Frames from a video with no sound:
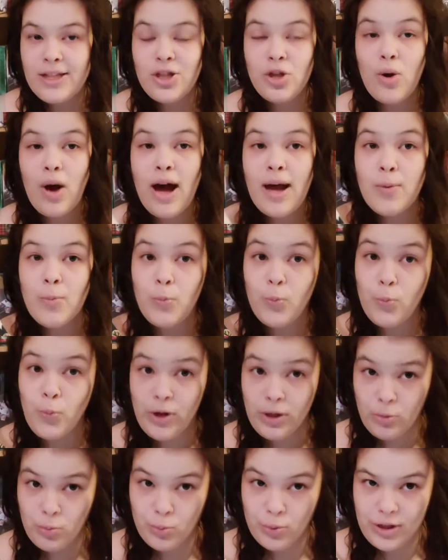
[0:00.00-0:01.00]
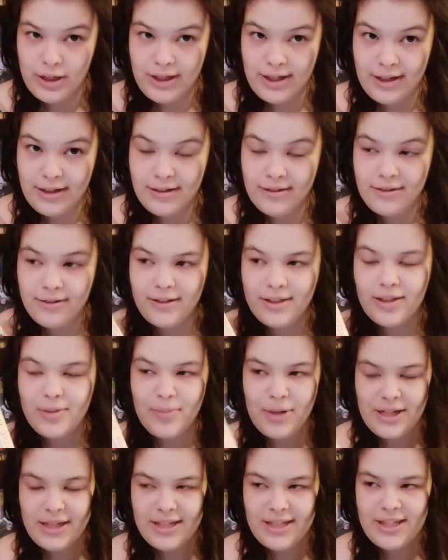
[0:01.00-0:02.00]
so I will read it.
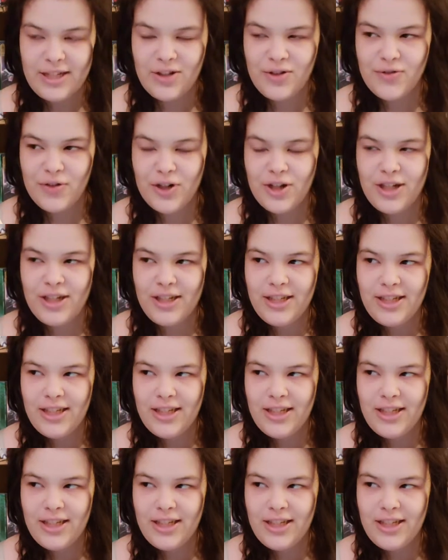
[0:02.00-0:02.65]
Spinning Silver.